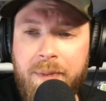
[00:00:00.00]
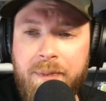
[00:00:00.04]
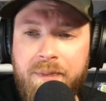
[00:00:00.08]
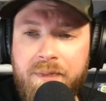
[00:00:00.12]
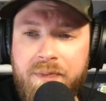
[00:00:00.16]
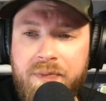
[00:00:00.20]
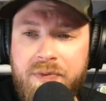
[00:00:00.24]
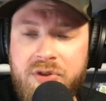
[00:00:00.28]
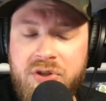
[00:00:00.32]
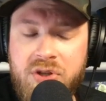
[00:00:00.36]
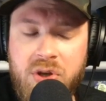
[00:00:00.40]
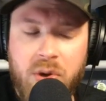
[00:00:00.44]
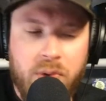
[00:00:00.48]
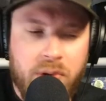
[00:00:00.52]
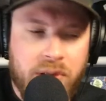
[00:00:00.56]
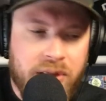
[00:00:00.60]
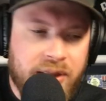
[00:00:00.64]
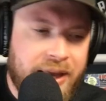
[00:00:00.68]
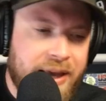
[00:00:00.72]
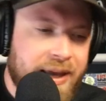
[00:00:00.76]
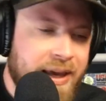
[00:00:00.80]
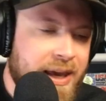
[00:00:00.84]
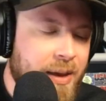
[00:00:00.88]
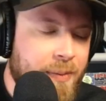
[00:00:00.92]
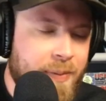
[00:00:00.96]
So
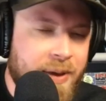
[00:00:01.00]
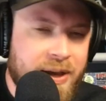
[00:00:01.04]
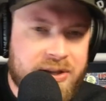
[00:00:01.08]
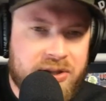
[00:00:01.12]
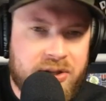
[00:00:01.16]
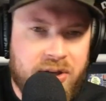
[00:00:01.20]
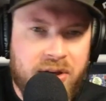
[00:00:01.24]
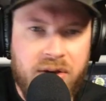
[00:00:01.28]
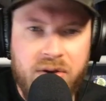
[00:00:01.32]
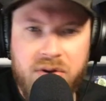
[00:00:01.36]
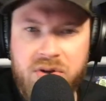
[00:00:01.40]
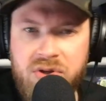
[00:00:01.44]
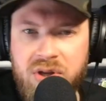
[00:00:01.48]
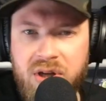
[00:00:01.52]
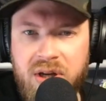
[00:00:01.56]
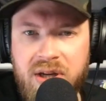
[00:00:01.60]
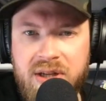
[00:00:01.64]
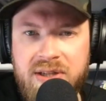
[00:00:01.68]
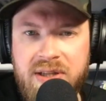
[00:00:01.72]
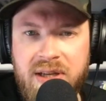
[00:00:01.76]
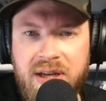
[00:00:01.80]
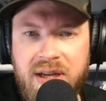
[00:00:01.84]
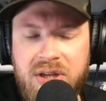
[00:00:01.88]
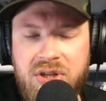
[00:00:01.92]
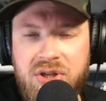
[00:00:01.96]
late game execution
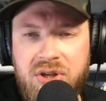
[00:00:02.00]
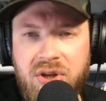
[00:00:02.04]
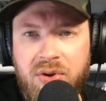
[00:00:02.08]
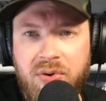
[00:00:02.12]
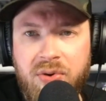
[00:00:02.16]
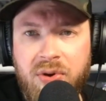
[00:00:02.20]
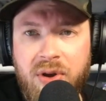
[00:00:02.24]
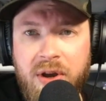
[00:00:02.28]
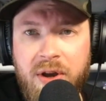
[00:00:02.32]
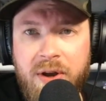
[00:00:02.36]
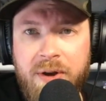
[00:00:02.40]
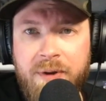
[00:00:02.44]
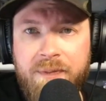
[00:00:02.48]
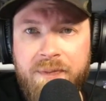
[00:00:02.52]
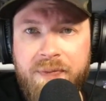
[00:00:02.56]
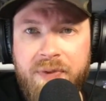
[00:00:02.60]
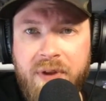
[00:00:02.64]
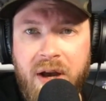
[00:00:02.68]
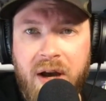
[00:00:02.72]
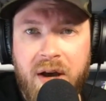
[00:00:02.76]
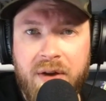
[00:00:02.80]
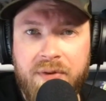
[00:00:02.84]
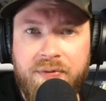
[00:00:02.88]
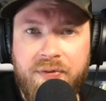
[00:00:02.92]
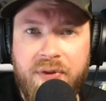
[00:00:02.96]
is an issue
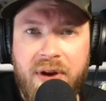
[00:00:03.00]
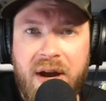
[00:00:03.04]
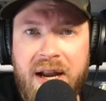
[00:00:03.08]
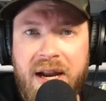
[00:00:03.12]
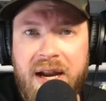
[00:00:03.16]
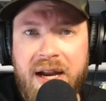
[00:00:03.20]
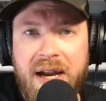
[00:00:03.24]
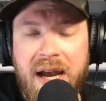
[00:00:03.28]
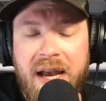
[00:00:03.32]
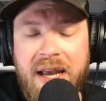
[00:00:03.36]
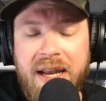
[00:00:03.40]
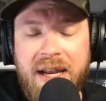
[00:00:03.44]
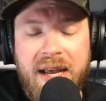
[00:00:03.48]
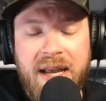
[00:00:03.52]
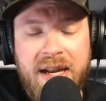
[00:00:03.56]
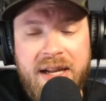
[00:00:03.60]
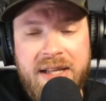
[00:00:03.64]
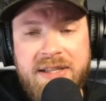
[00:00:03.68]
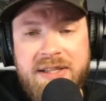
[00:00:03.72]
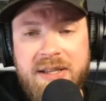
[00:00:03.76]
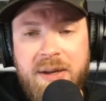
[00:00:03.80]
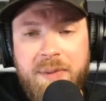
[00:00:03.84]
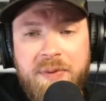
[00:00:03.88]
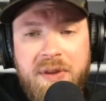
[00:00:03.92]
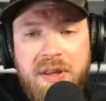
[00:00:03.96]
on Friday night. And
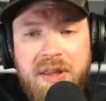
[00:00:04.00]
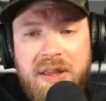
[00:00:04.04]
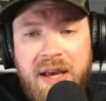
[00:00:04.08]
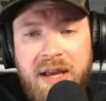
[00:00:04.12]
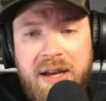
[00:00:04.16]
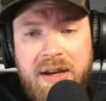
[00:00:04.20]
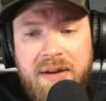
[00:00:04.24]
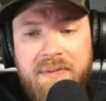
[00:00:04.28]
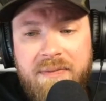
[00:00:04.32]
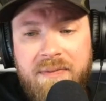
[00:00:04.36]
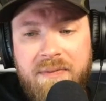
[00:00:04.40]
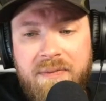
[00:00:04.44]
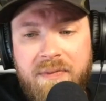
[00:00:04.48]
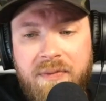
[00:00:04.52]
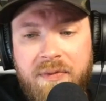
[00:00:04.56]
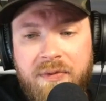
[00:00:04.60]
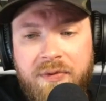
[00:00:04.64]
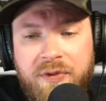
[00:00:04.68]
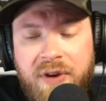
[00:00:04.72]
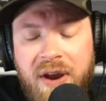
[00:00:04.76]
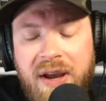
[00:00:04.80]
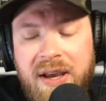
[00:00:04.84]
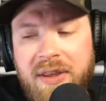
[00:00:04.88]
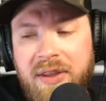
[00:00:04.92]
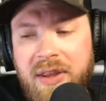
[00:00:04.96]
it's something that,
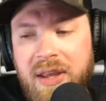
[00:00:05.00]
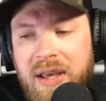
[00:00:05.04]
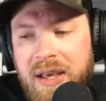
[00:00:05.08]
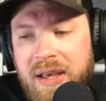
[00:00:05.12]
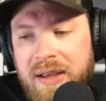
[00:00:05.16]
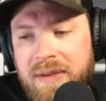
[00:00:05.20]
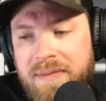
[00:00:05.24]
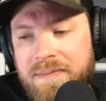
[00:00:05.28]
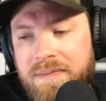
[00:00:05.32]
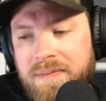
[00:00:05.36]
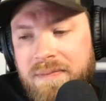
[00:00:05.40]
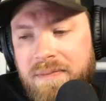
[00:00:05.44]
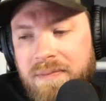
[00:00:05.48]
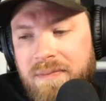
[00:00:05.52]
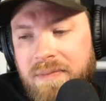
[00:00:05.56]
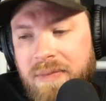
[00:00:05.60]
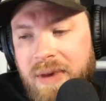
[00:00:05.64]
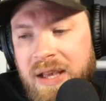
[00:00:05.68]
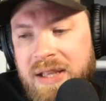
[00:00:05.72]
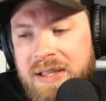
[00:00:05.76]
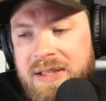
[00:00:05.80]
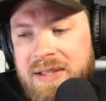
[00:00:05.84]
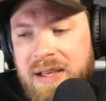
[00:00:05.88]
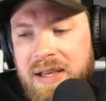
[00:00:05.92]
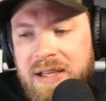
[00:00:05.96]
frankly,
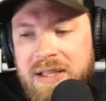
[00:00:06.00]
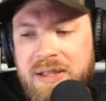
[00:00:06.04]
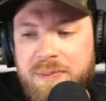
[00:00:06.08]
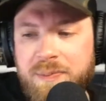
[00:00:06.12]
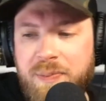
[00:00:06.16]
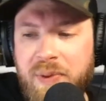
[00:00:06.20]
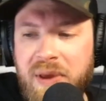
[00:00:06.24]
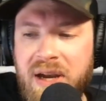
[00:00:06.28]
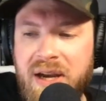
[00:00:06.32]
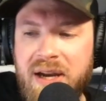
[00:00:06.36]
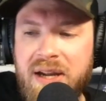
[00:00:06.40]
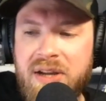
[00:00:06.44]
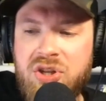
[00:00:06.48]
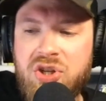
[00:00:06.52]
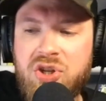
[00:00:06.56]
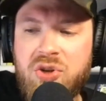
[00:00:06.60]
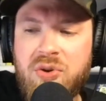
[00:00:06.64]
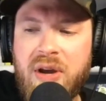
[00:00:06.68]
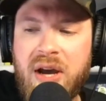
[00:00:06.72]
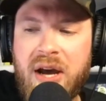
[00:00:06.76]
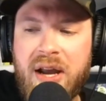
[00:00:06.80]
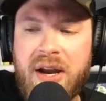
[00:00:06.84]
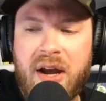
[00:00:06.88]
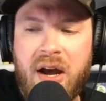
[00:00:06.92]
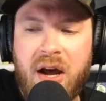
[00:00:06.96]
it's been an issue
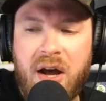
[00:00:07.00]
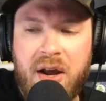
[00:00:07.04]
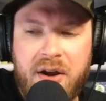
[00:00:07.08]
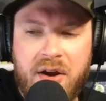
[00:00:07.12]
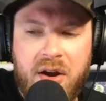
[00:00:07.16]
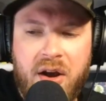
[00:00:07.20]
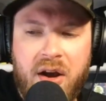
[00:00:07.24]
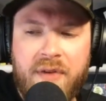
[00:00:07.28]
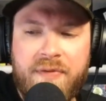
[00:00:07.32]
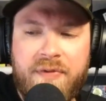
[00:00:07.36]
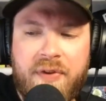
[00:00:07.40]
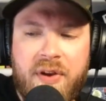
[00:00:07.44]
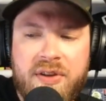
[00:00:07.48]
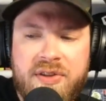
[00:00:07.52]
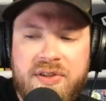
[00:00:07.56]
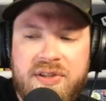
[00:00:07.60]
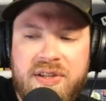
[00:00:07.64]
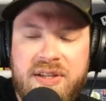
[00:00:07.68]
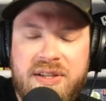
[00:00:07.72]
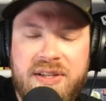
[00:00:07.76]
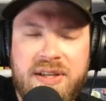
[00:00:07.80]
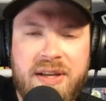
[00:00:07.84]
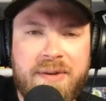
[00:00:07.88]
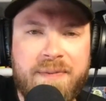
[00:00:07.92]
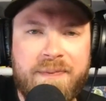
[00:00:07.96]
kind of on and off all
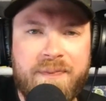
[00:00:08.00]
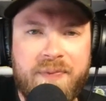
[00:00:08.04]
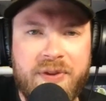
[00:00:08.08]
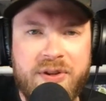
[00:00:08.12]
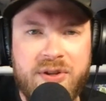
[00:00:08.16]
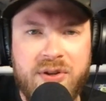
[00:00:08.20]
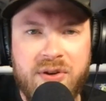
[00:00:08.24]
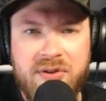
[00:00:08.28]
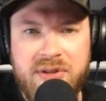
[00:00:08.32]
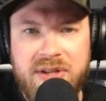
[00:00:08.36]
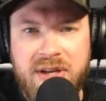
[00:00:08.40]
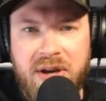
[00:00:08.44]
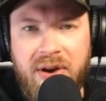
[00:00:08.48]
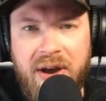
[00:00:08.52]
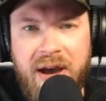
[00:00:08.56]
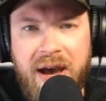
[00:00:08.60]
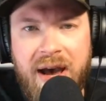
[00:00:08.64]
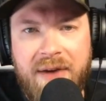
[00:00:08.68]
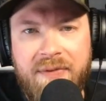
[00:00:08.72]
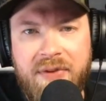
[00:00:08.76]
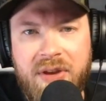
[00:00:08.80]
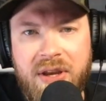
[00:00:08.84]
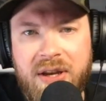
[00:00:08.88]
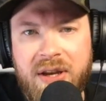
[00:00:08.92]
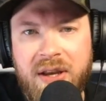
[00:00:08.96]
season. Turns out
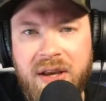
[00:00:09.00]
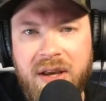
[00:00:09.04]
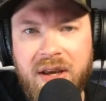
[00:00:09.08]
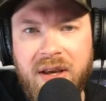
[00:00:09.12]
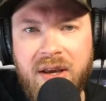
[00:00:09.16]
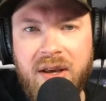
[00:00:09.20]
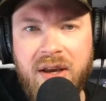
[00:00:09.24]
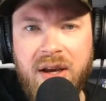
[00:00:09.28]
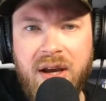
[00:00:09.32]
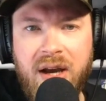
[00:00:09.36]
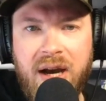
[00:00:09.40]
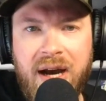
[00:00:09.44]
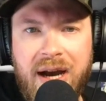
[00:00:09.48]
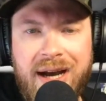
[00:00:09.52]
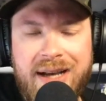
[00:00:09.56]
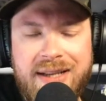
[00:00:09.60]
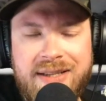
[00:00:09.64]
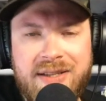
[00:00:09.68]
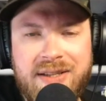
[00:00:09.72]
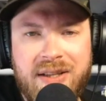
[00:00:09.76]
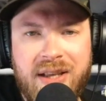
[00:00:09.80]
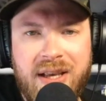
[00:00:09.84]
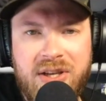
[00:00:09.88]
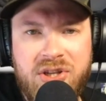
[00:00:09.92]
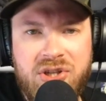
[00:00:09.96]
having
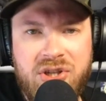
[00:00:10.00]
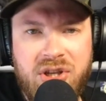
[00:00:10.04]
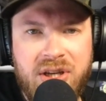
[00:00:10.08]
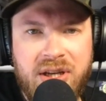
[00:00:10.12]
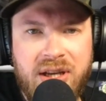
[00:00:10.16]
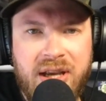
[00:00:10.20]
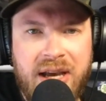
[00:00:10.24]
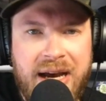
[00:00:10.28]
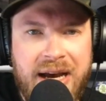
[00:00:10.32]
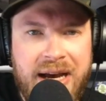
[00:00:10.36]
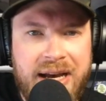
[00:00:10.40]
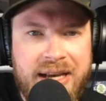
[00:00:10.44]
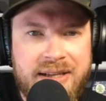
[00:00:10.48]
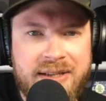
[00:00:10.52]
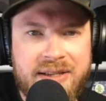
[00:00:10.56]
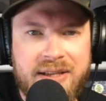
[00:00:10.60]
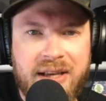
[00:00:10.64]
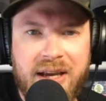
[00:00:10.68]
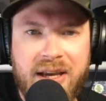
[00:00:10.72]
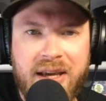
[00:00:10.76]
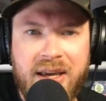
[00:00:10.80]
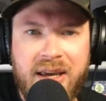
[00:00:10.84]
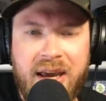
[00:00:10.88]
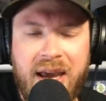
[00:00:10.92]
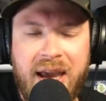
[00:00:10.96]
isolation guys
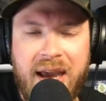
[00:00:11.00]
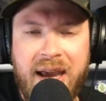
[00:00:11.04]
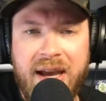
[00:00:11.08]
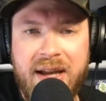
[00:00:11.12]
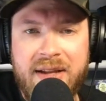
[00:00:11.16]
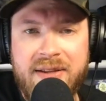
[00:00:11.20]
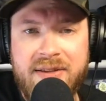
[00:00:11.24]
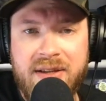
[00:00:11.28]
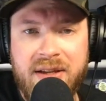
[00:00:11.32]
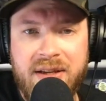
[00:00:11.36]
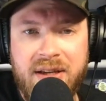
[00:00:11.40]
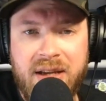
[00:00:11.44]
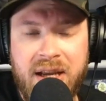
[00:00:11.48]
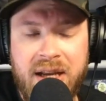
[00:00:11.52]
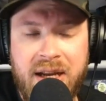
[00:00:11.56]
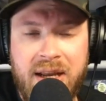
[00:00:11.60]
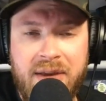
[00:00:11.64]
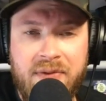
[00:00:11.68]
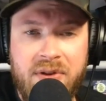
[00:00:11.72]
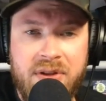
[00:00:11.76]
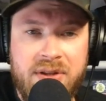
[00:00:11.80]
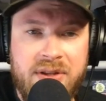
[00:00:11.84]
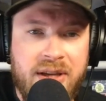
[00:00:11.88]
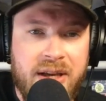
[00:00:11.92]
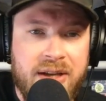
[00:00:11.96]
like Ant and
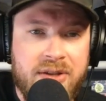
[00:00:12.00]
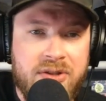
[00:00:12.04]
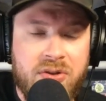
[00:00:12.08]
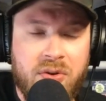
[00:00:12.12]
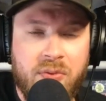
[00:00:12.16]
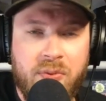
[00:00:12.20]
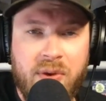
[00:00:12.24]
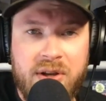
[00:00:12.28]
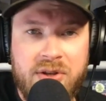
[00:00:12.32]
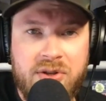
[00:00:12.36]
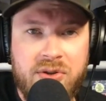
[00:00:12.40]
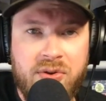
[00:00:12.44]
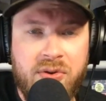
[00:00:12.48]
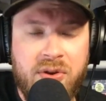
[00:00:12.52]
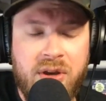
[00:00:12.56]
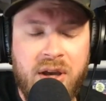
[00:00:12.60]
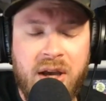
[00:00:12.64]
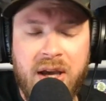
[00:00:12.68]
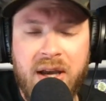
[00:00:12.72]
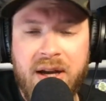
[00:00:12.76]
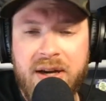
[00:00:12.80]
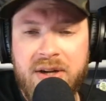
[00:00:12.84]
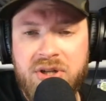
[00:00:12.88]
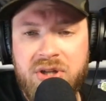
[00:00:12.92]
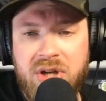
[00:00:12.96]
even D'Angelo Russell, who could
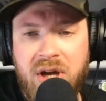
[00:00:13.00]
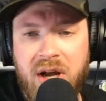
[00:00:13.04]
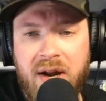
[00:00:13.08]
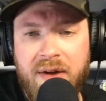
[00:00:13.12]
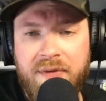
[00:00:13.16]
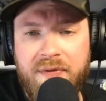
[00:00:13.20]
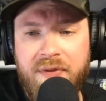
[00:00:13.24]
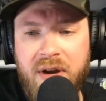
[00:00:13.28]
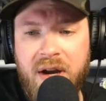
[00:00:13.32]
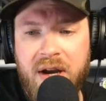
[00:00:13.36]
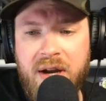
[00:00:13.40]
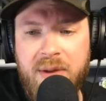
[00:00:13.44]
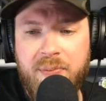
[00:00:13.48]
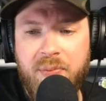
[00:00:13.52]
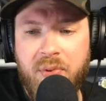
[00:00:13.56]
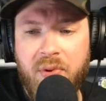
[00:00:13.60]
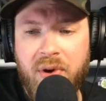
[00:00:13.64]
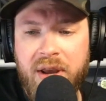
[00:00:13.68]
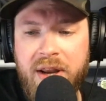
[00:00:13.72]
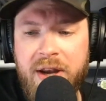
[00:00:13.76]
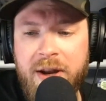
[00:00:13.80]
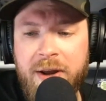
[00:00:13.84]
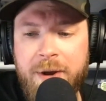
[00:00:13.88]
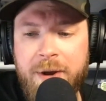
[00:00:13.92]
get a shot off at any point,